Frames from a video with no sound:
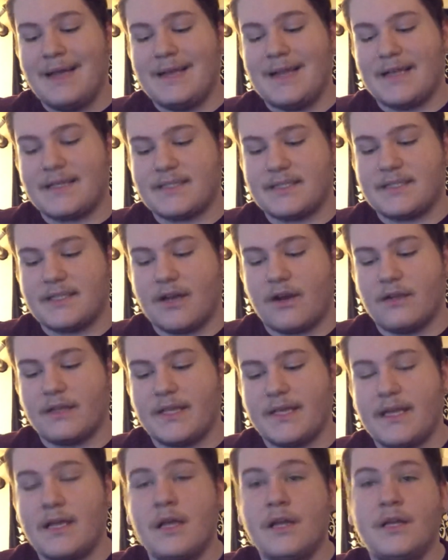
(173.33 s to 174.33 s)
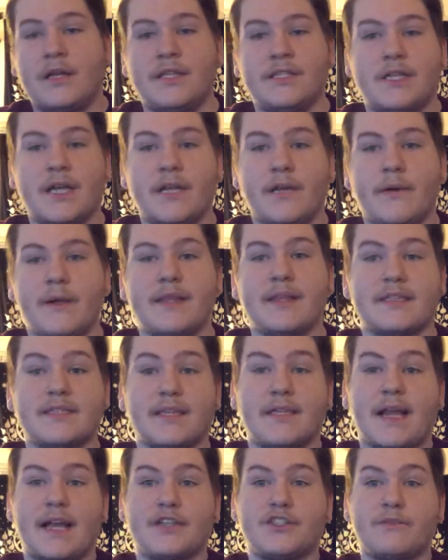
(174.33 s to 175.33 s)
necessarily continuing this
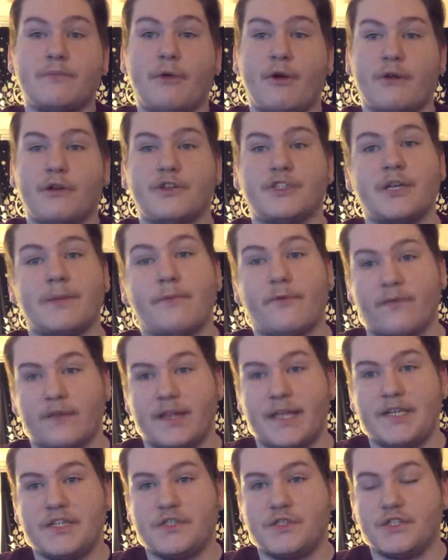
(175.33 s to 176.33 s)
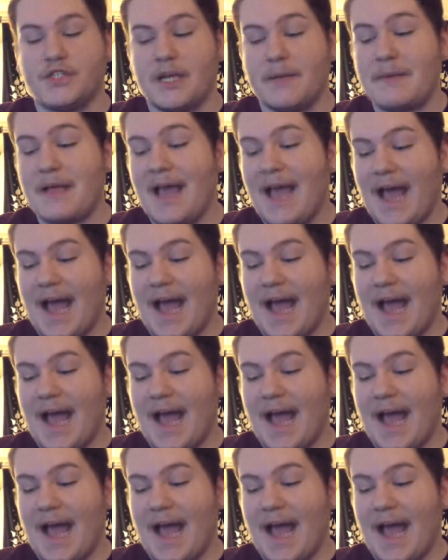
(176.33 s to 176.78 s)
connection, partnership, or relationship.